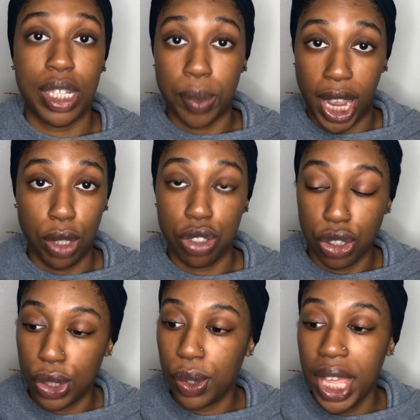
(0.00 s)
That's what I used
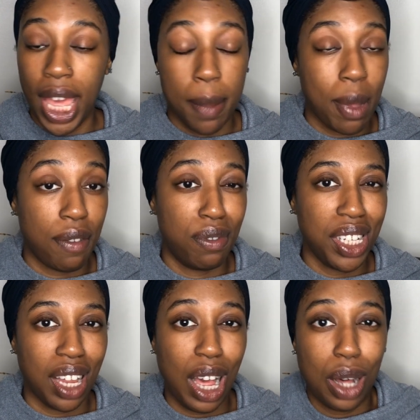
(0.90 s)
to do, and
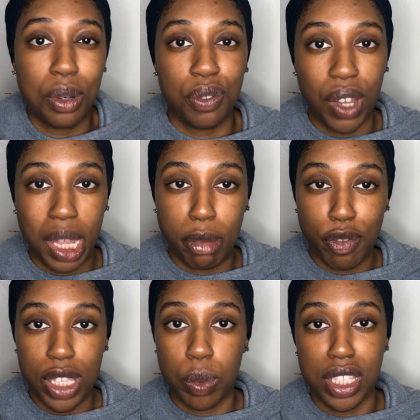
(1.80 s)
I always felt like my
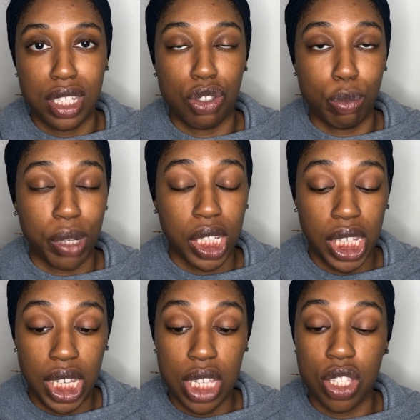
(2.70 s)
face wasn't super
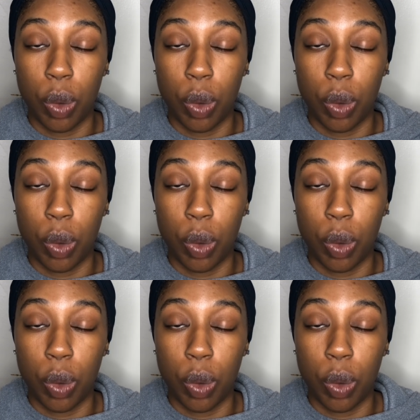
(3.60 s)
clean.